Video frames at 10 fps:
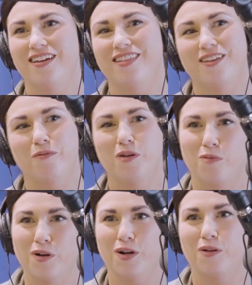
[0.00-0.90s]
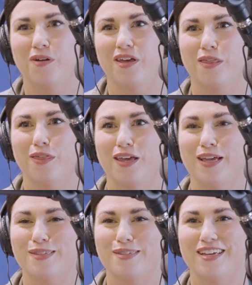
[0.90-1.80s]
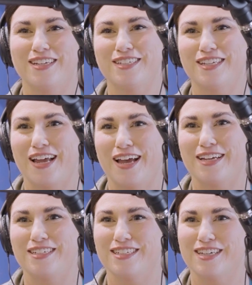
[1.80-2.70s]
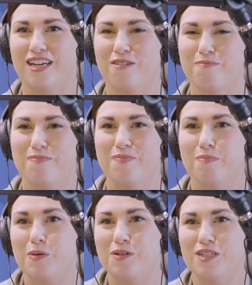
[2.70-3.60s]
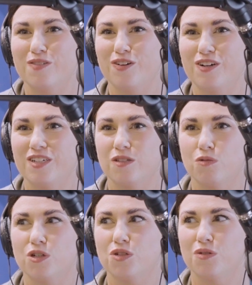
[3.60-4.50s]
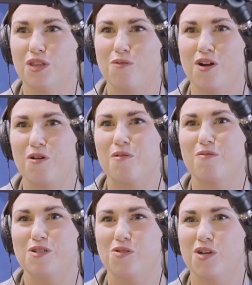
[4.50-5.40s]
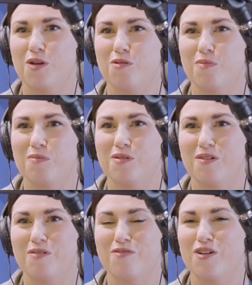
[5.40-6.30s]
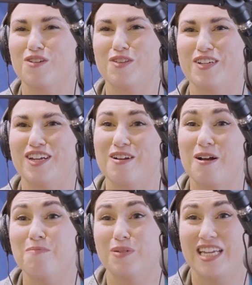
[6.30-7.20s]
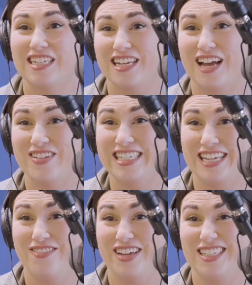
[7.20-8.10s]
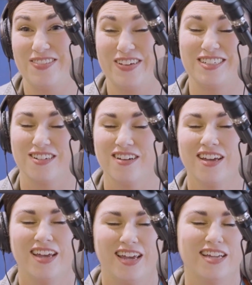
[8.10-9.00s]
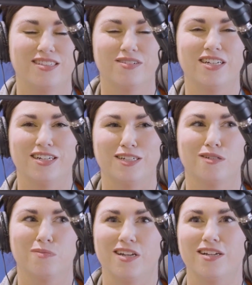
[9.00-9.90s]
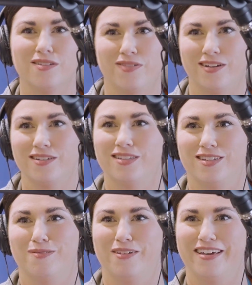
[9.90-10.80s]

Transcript: that we work with, it's just an added kind of bonus for us. We're doing the work, but we're doing it with people that we've worked with all year and potentially haven't seen face to face. So it's really nice. There's been lots of hugs this week.